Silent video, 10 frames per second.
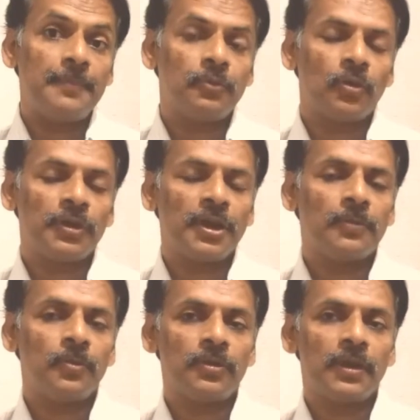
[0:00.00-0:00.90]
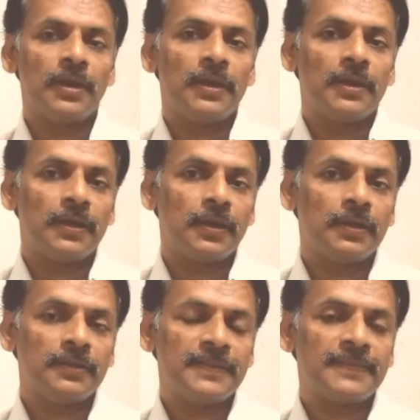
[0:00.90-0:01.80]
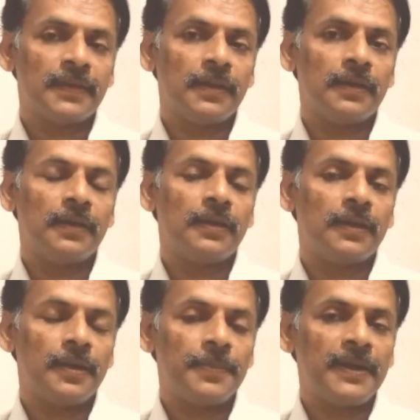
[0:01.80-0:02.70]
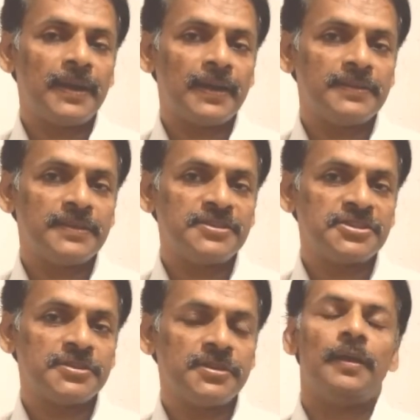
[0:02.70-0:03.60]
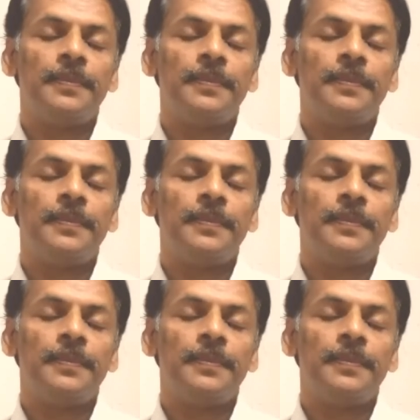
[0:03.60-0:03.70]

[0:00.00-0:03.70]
am talking about this repertorization,